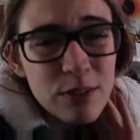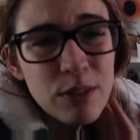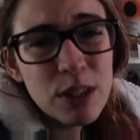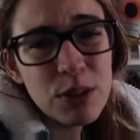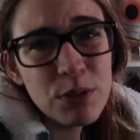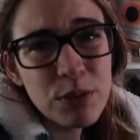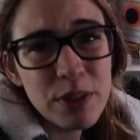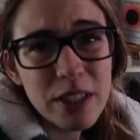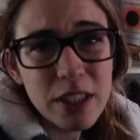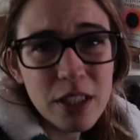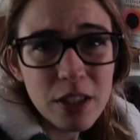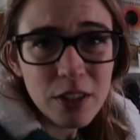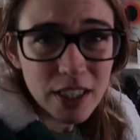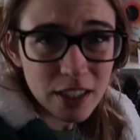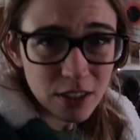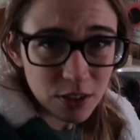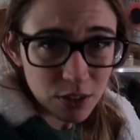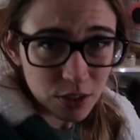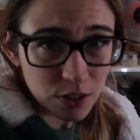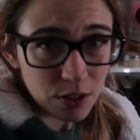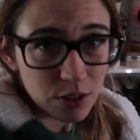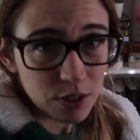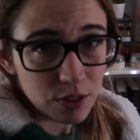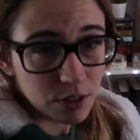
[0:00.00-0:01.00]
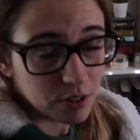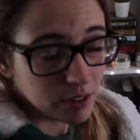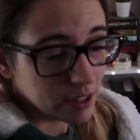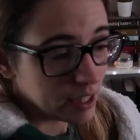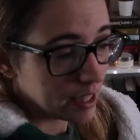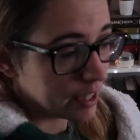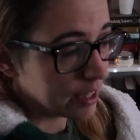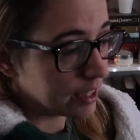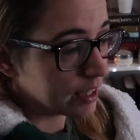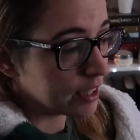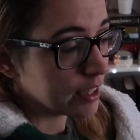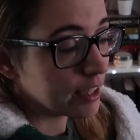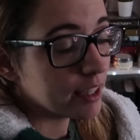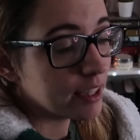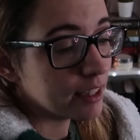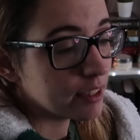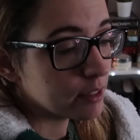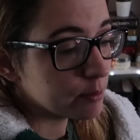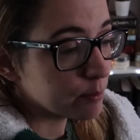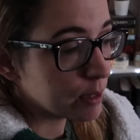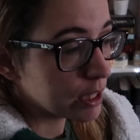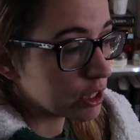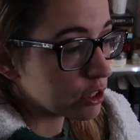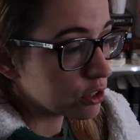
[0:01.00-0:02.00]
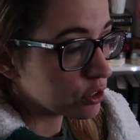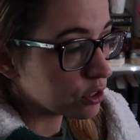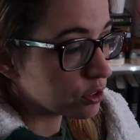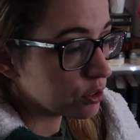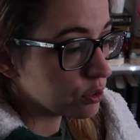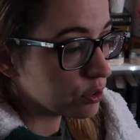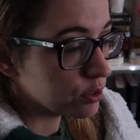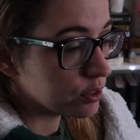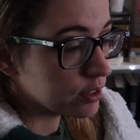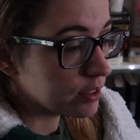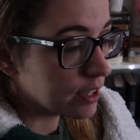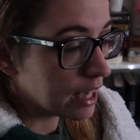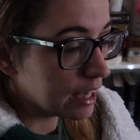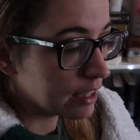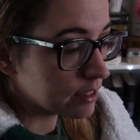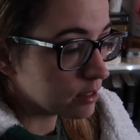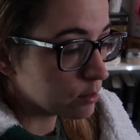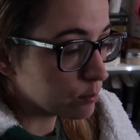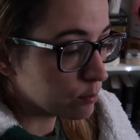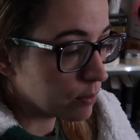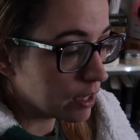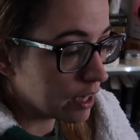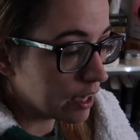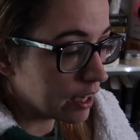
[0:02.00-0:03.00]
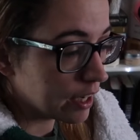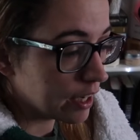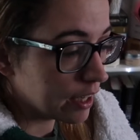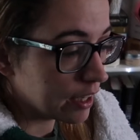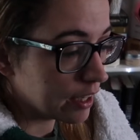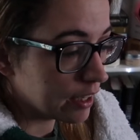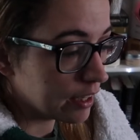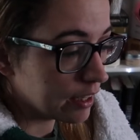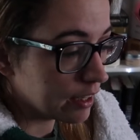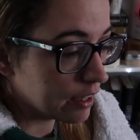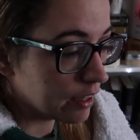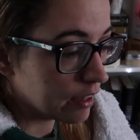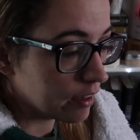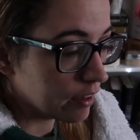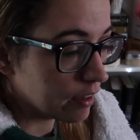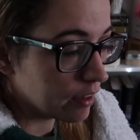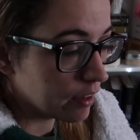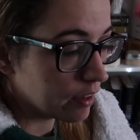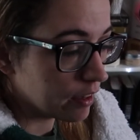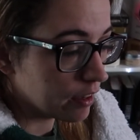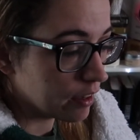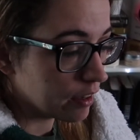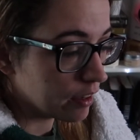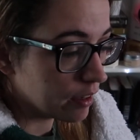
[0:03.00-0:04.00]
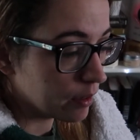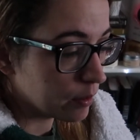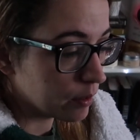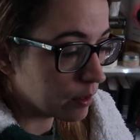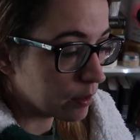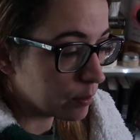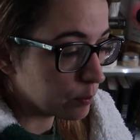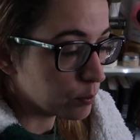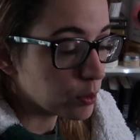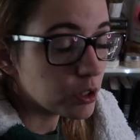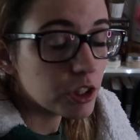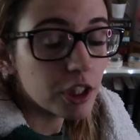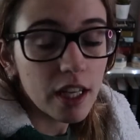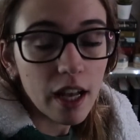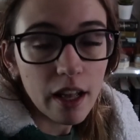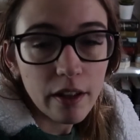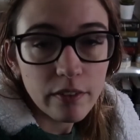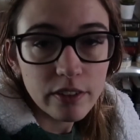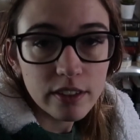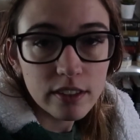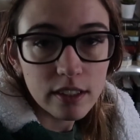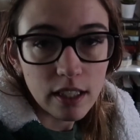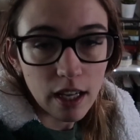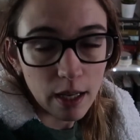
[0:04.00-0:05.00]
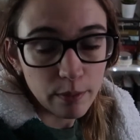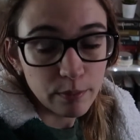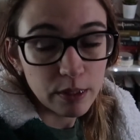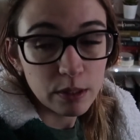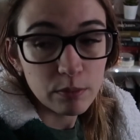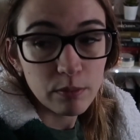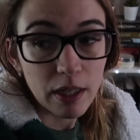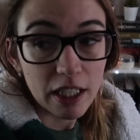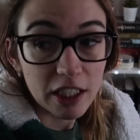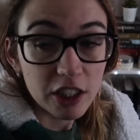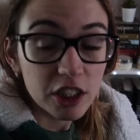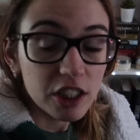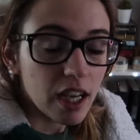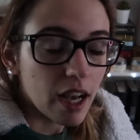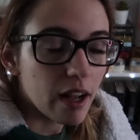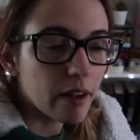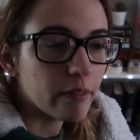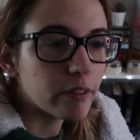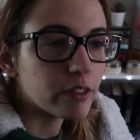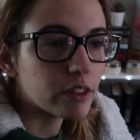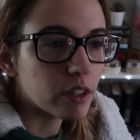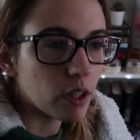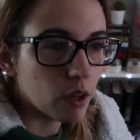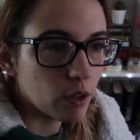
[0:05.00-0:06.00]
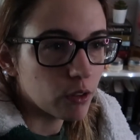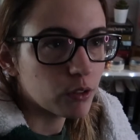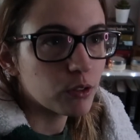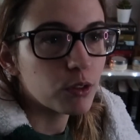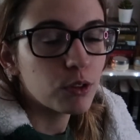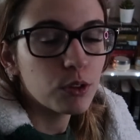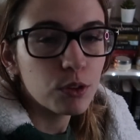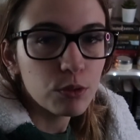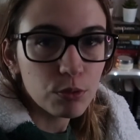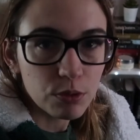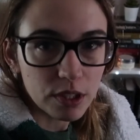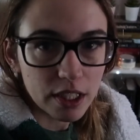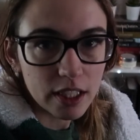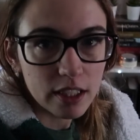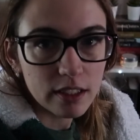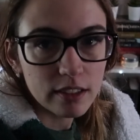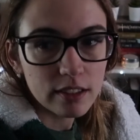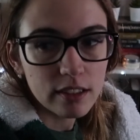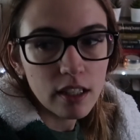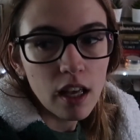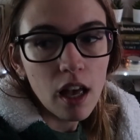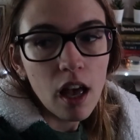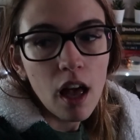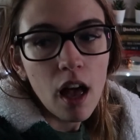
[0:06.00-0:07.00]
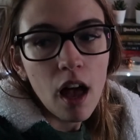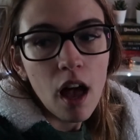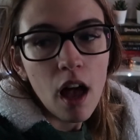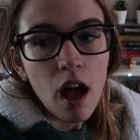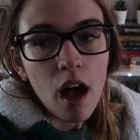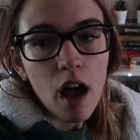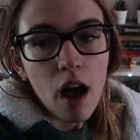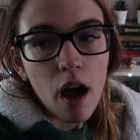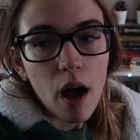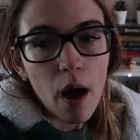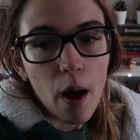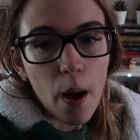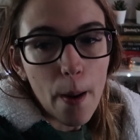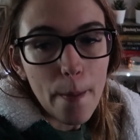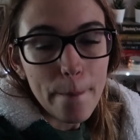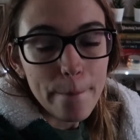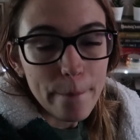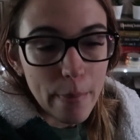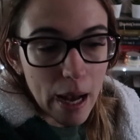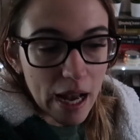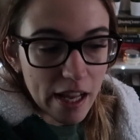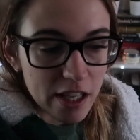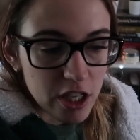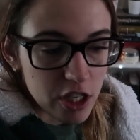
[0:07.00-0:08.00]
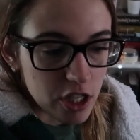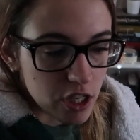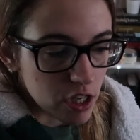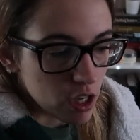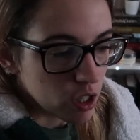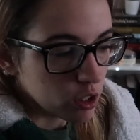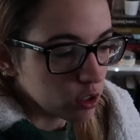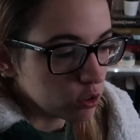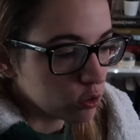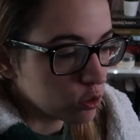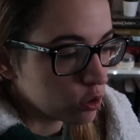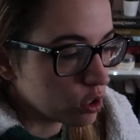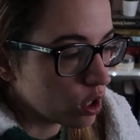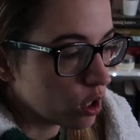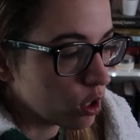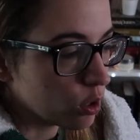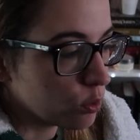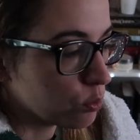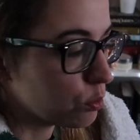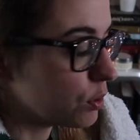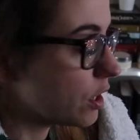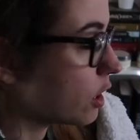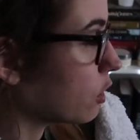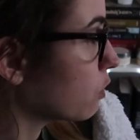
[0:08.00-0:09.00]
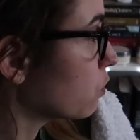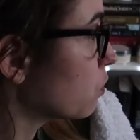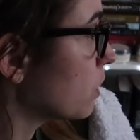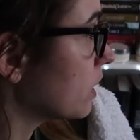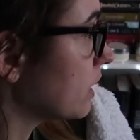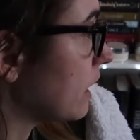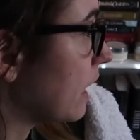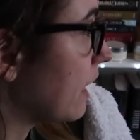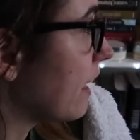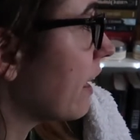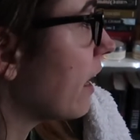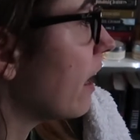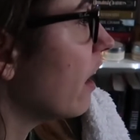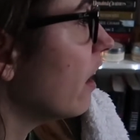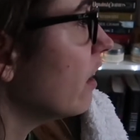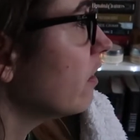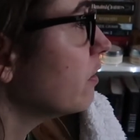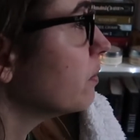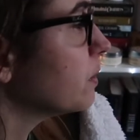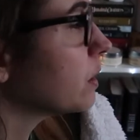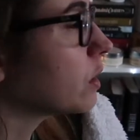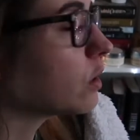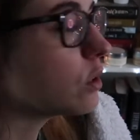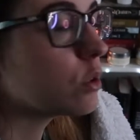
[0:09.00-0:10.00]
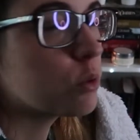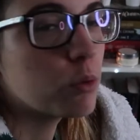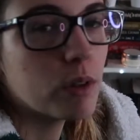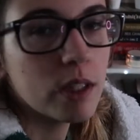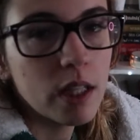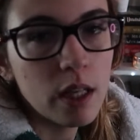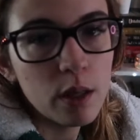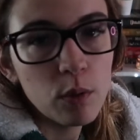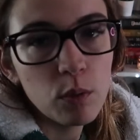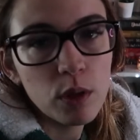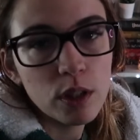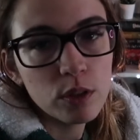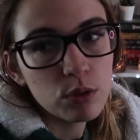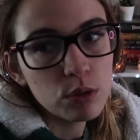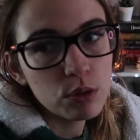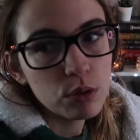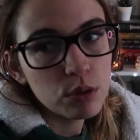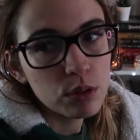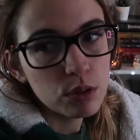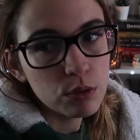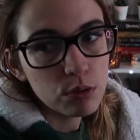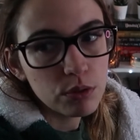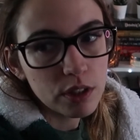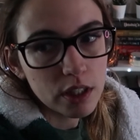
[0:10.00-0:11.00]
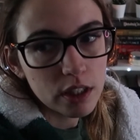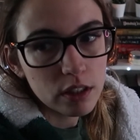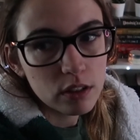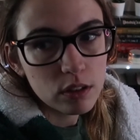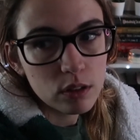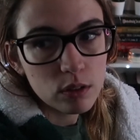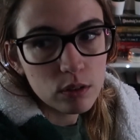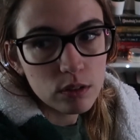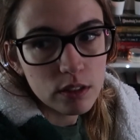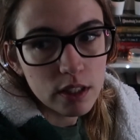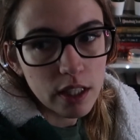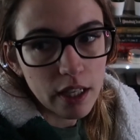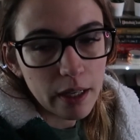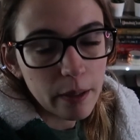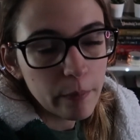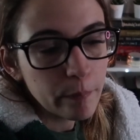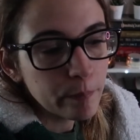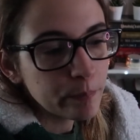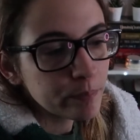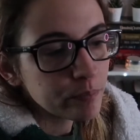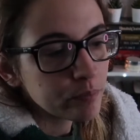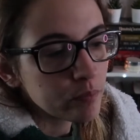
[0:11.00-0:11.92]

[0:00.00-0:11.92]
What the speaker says: what we're going to do today is make sure that my bookshelves, I mean my shelves on GoodReads match the real one I have, because when I went to GoodReads today,